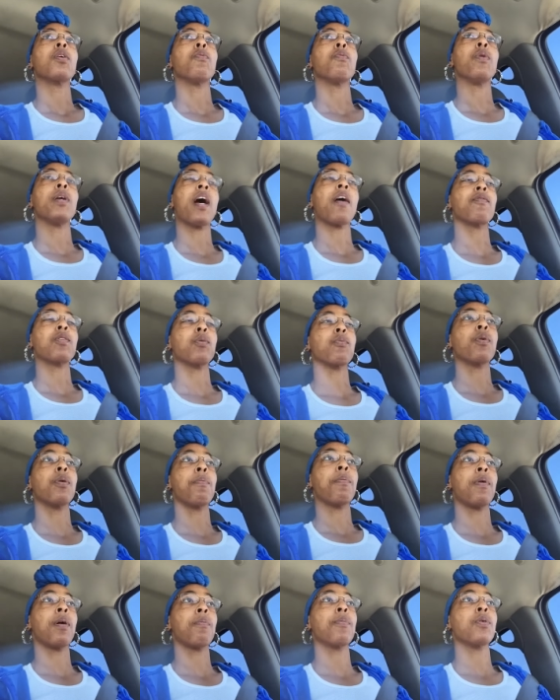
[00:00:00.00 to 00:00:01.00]
we have to
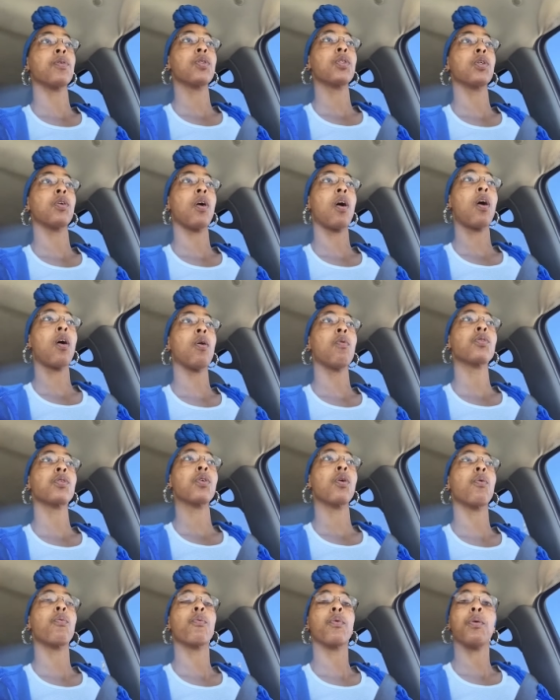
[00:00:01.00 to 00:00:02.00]
remember to
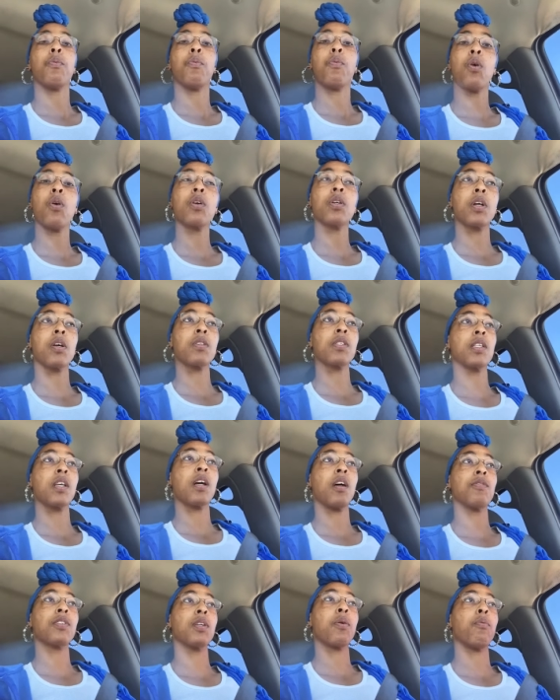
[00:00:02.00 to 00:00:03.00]
also reward
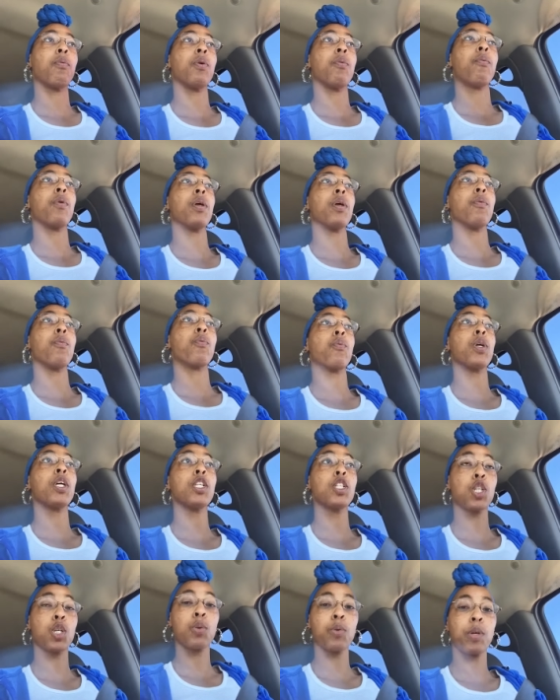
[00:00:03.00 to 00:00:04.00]
ourselves. And when we
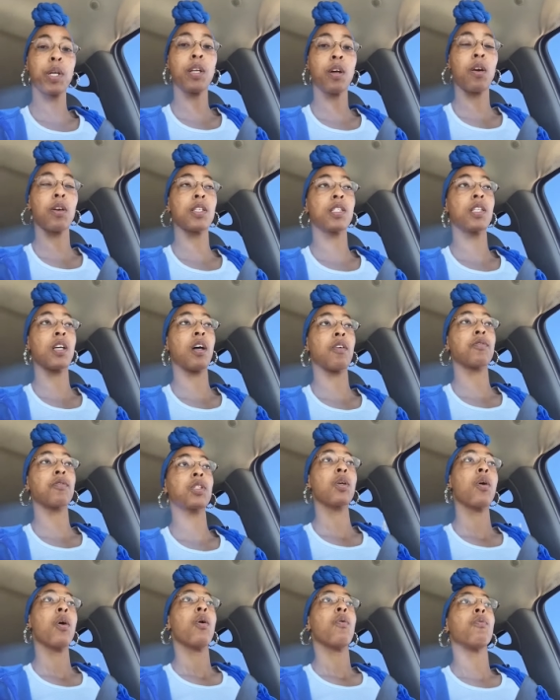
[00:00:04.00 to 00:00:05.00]
retreat
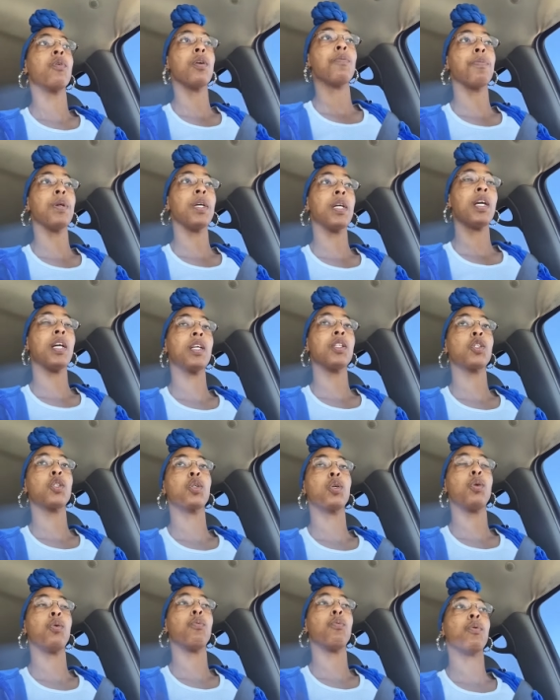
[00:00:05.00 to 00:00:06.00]
ourselves, we begin
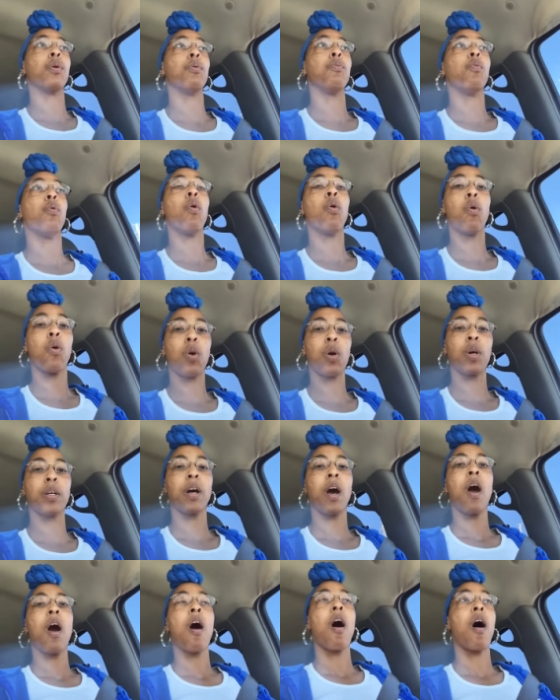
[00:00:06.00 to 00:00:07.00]
to
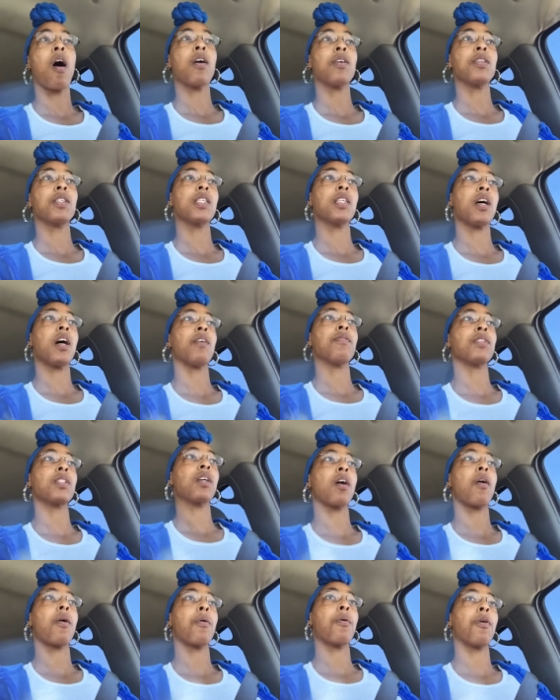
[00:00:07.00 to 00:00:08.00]
reward ourselves,
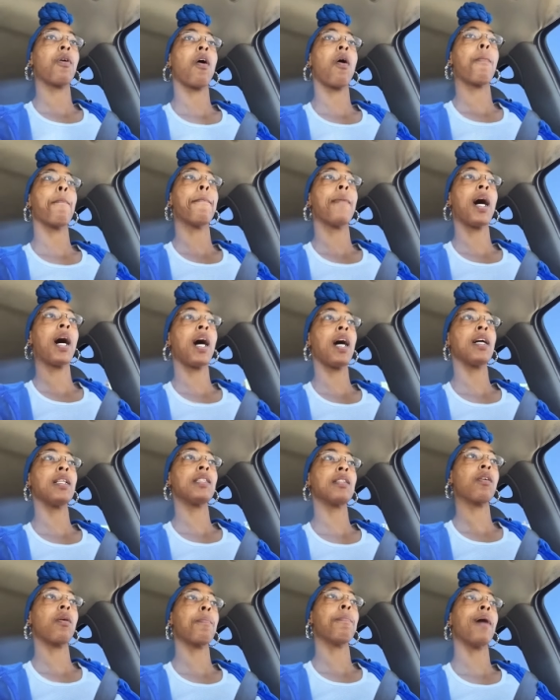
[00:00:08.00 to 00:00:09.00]
our, our
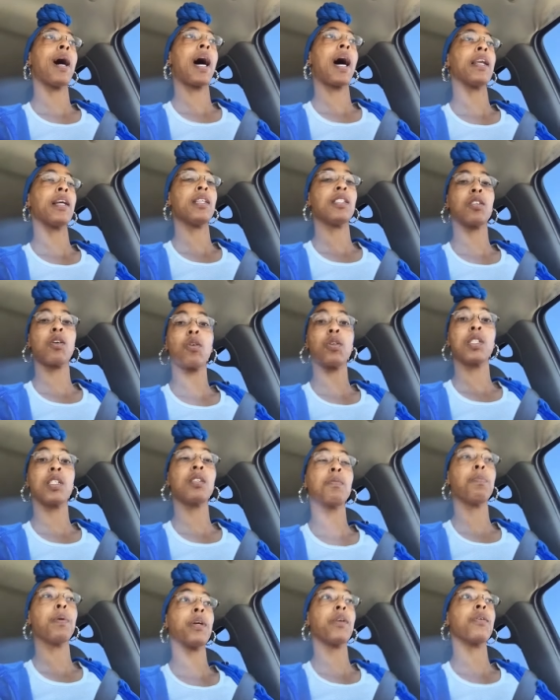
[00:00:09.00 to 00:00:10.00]
minds, our bodies, our
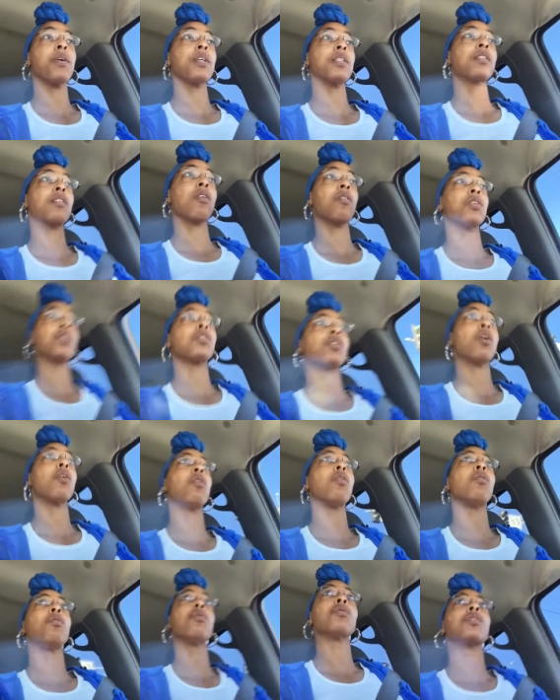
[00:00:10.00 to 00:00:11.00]
spirits, our
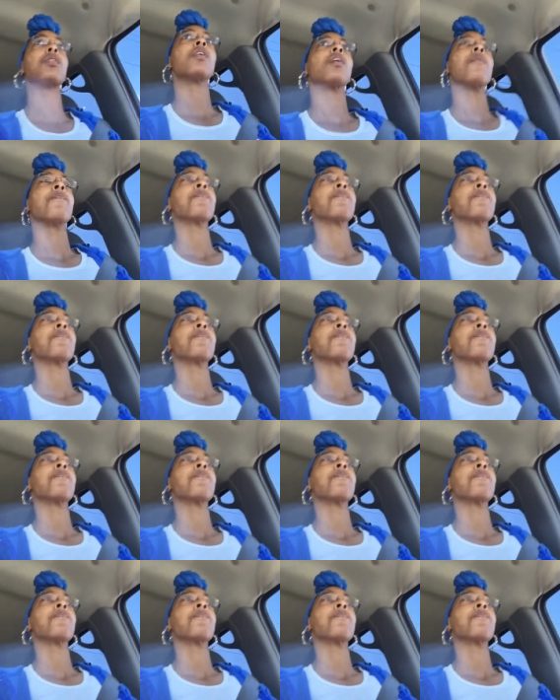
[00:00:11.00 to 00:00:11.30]
souls.